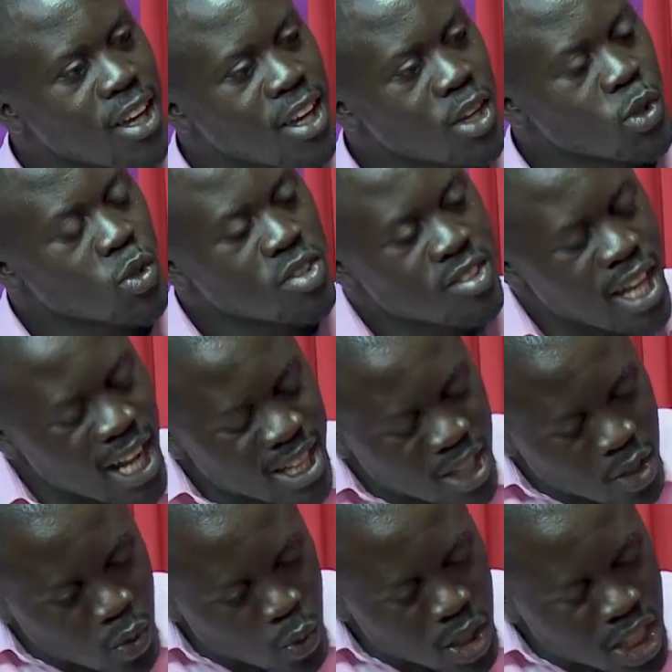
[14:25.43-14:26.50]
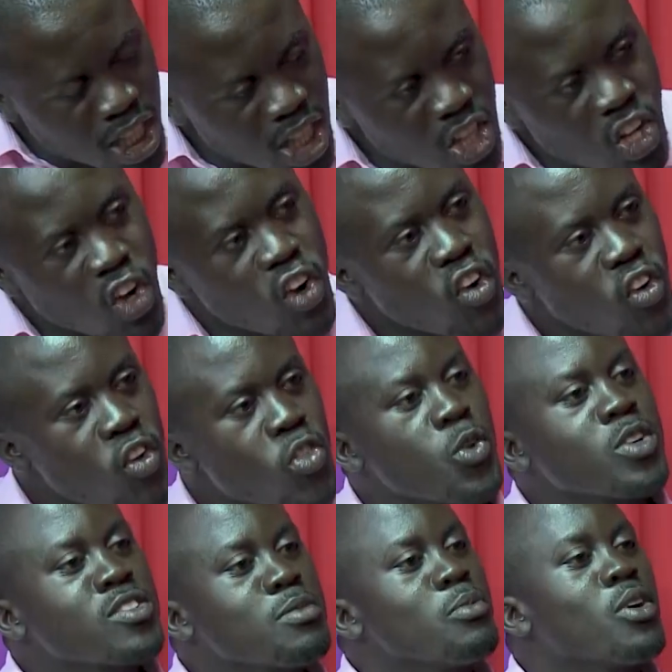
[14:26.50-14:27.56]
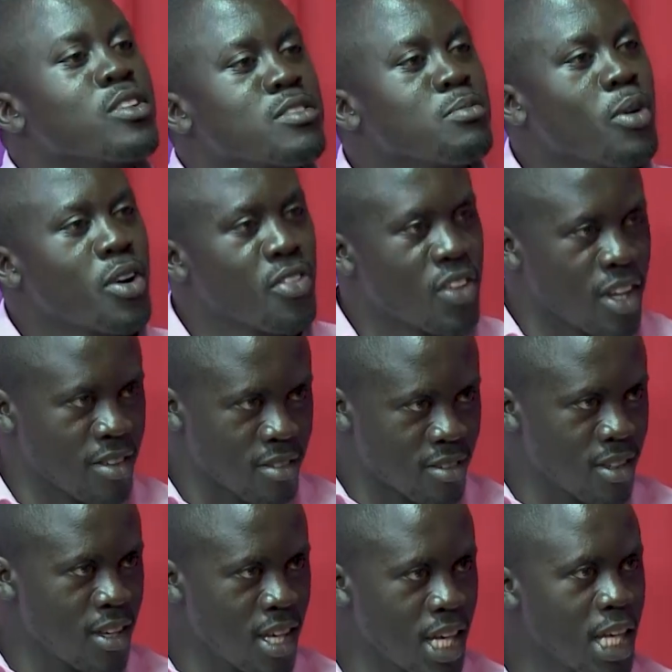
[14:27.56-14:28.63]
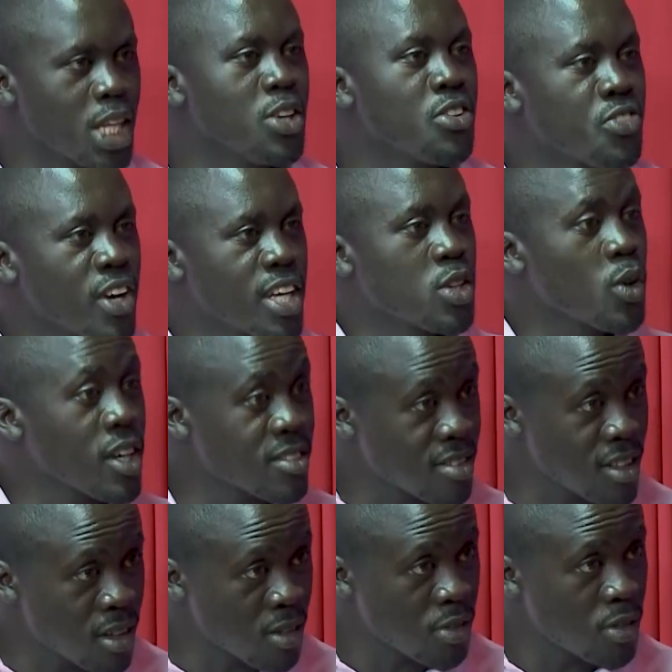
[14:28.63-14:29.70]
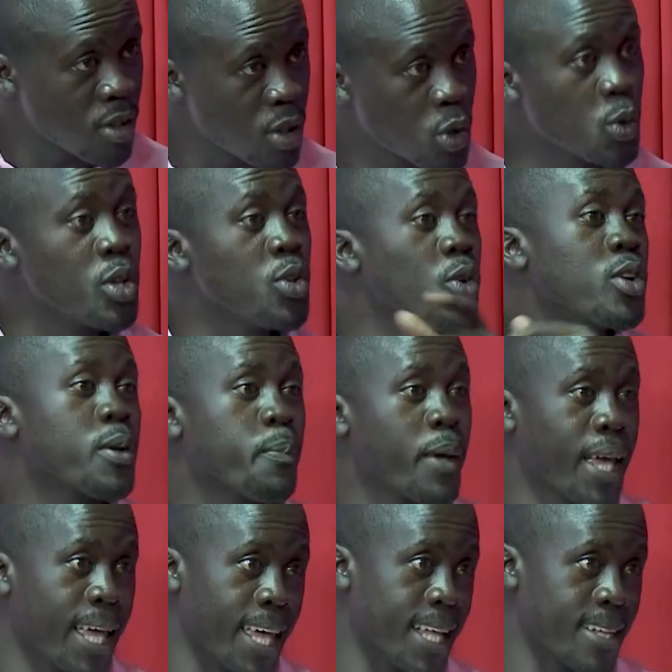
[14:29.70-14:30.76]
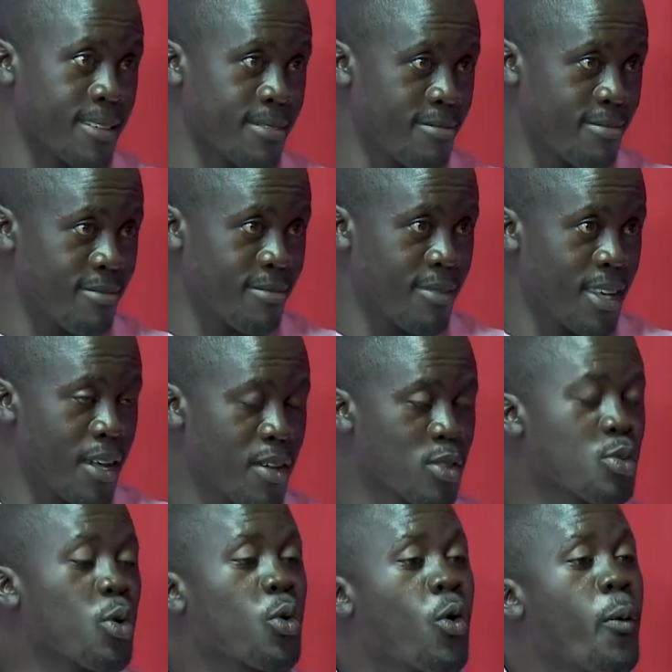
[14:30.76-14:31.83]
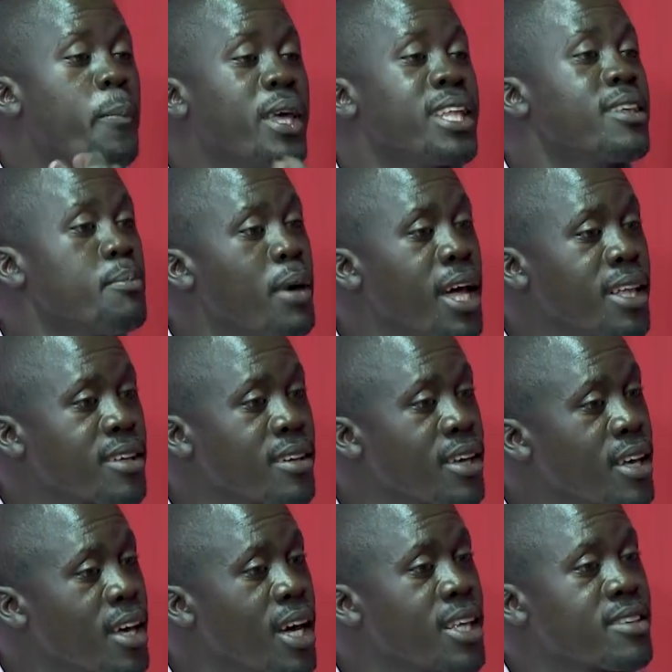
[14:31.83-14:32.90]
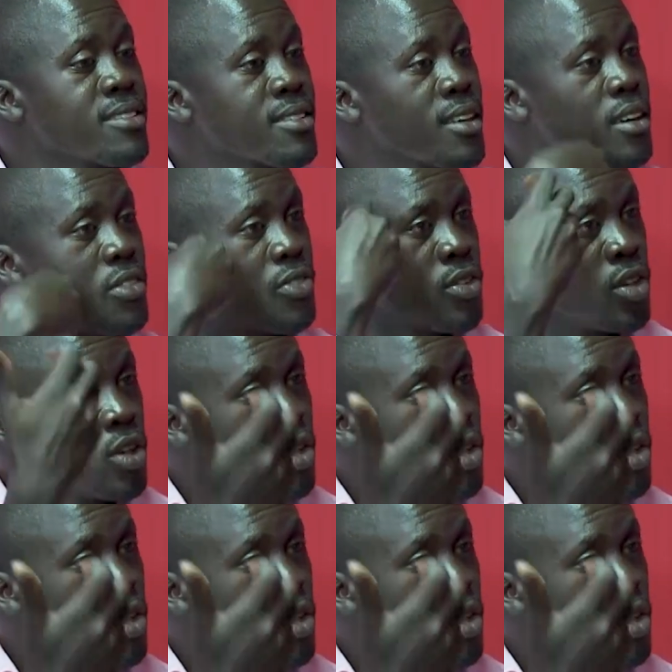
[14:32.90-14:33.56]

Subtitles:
you start to ignore those small things. You find yourself, you will not make it. So commitment and self-driven